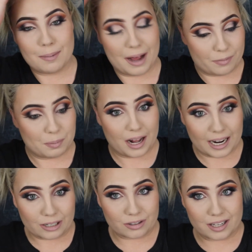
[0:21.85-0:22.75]
I'm gonna have a
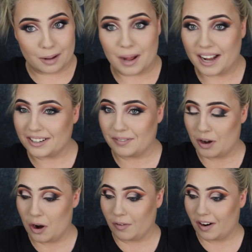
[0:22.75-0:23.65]
party or something. I don't
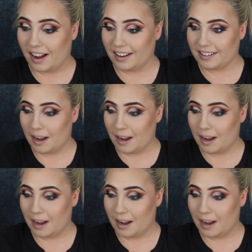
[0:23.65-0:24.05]
even know, right?